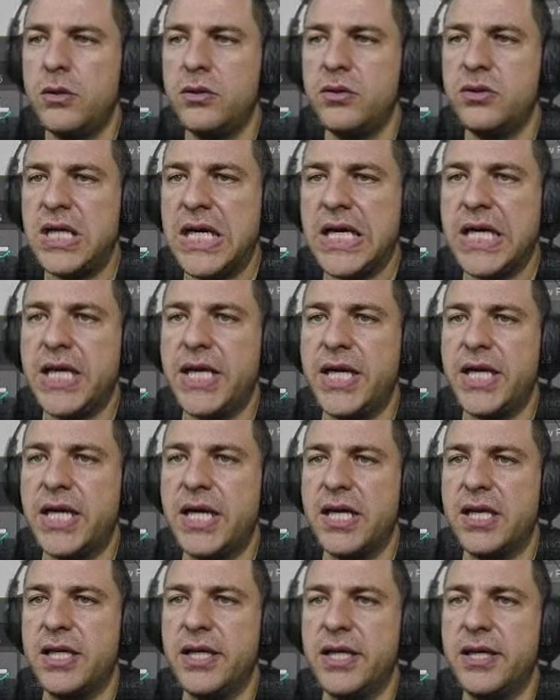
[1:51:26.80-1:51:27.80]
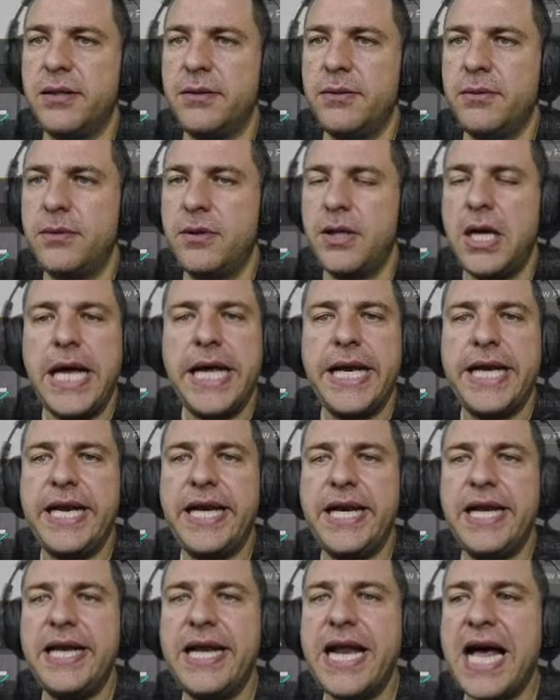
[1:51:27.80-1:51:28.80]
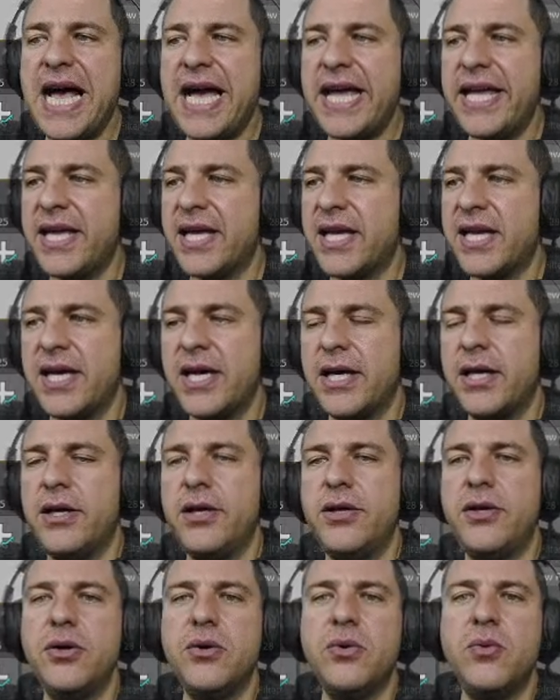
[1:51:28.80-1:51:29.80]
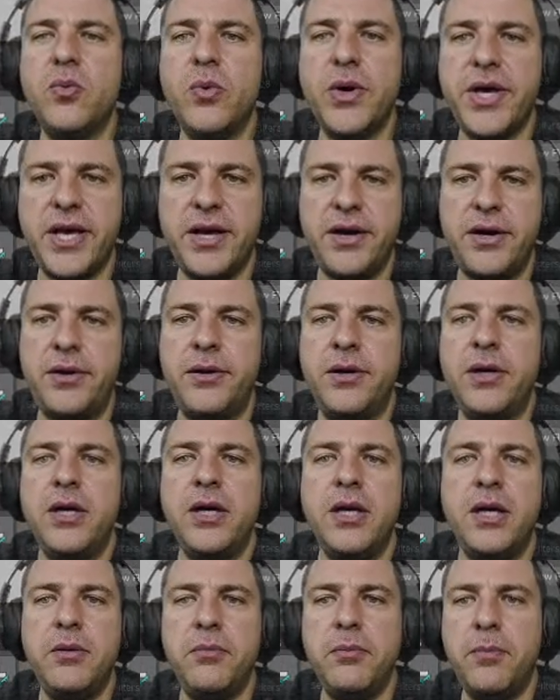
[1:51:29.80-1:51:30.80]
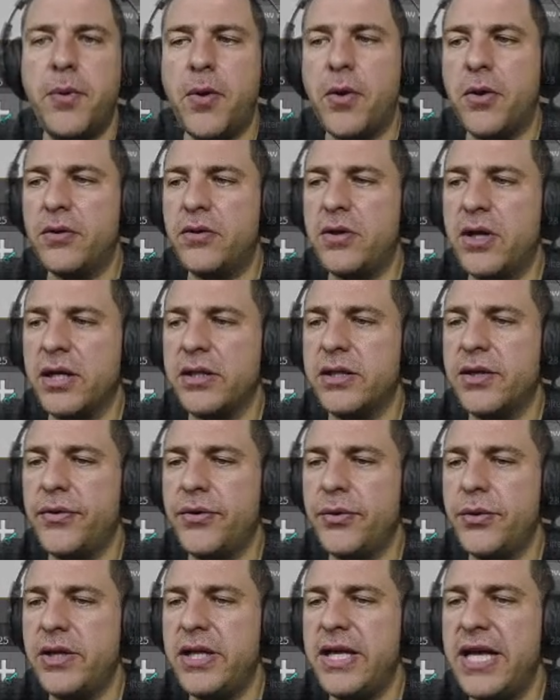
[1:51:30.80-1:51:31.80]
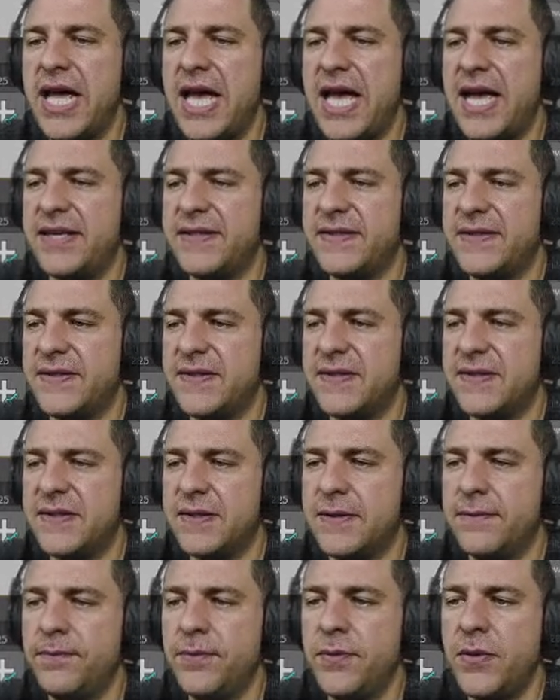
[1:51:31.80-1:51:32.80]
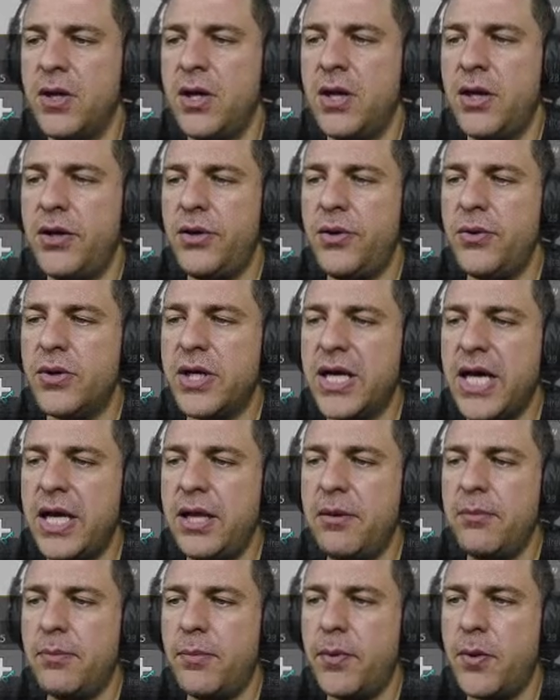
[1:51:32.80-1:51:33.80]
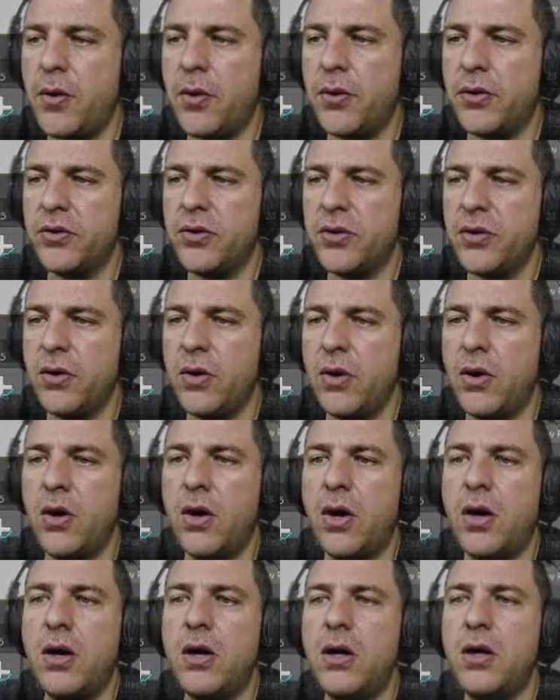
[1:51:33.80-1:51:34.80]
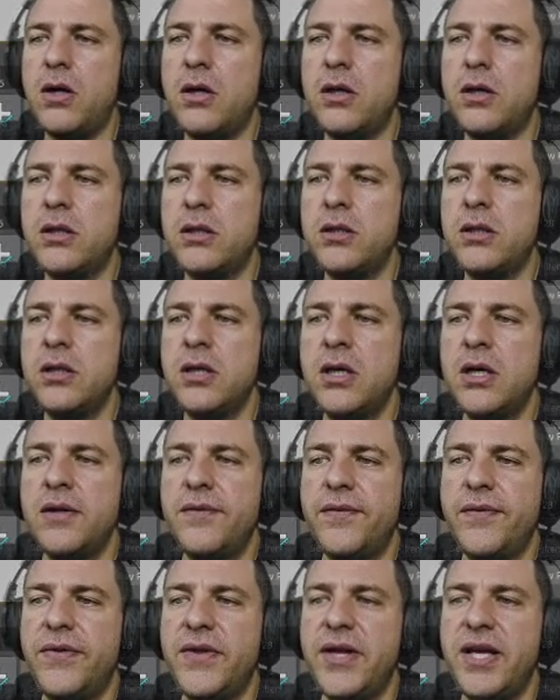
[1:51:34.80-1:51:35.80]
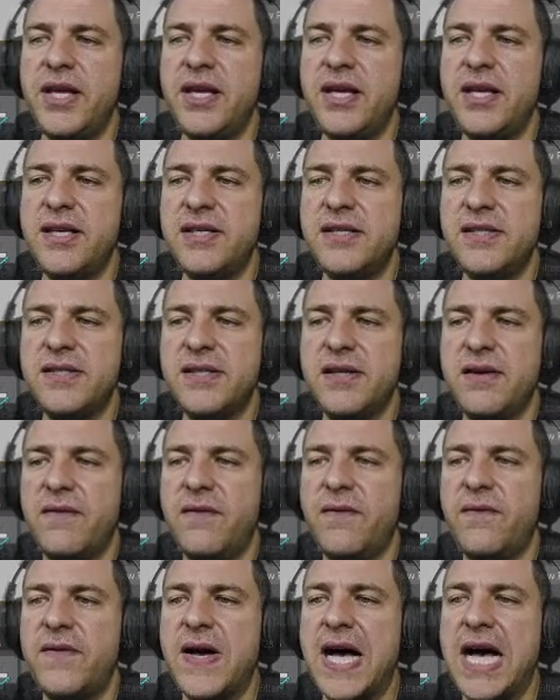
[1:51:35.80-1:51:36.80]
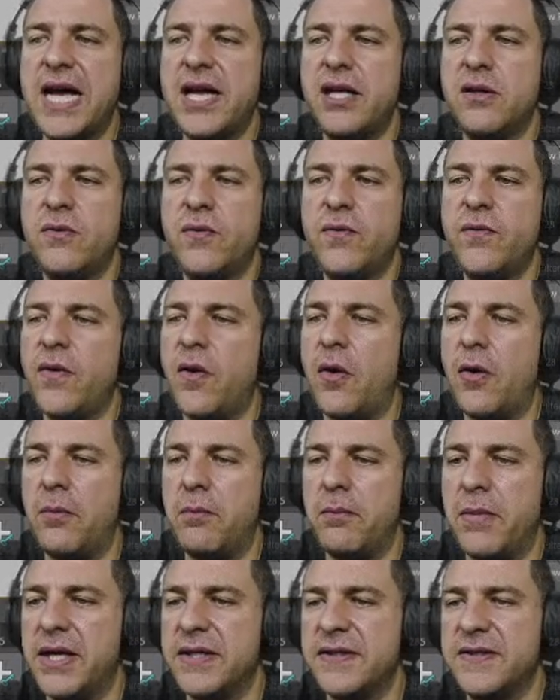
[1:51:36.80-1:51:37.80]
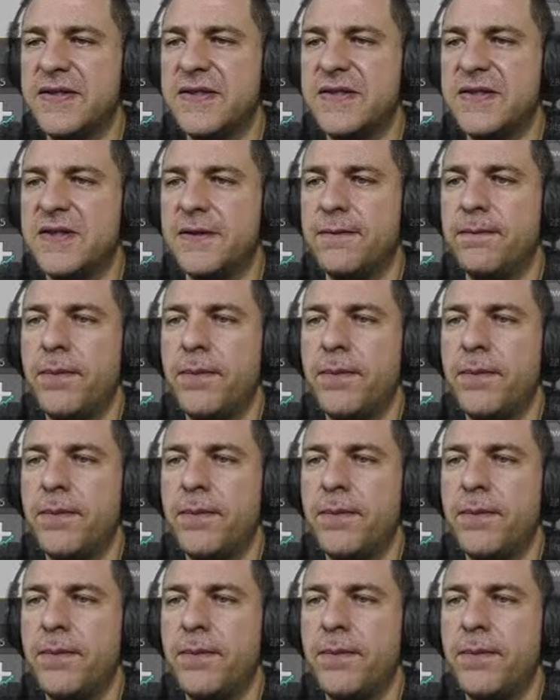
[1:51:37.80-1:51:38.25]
technically, like you were importing the 3ds, you can import all these file formats.